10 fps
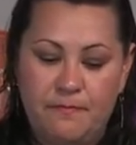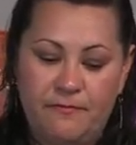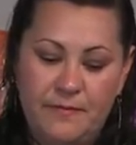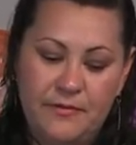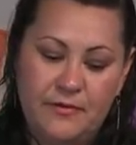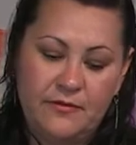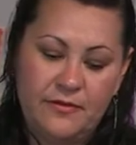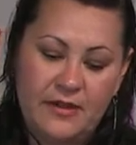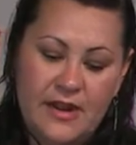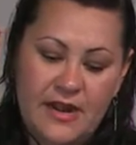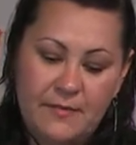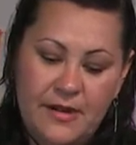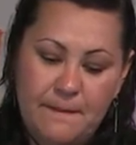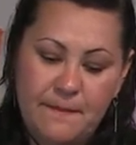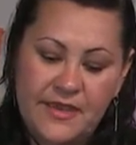flip it over, and I'm
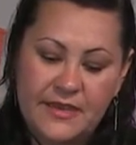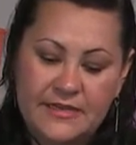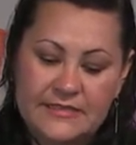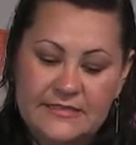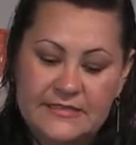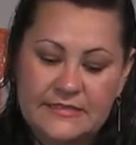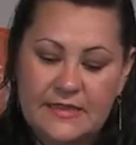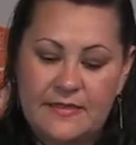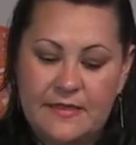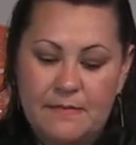gonna pierce the